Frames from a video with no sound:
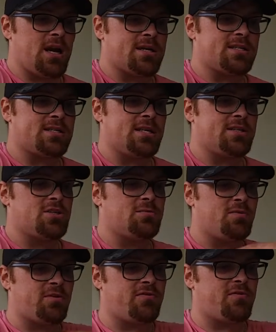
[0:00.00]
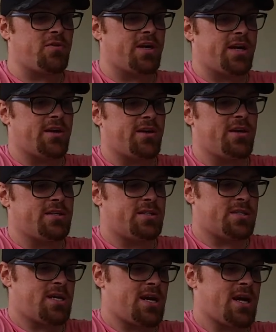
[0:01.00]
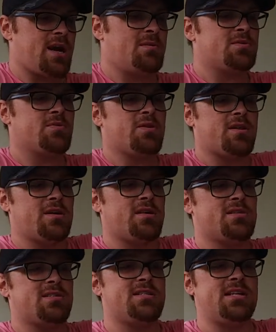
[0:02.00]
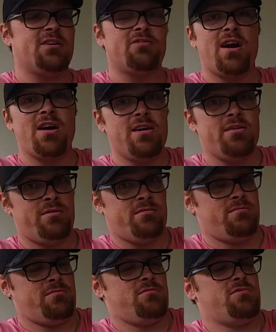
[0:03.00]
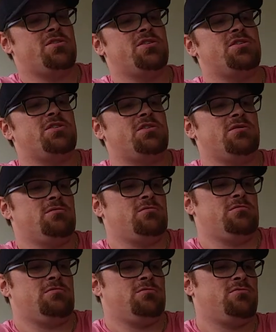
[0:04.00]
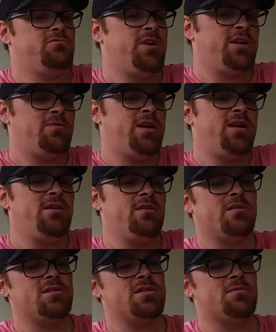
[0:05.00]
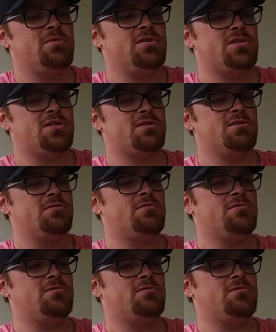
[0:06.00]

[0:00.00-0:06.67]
I said, 2.4 gigahertz. It comes with a stick radio, which is really weird because I'm used to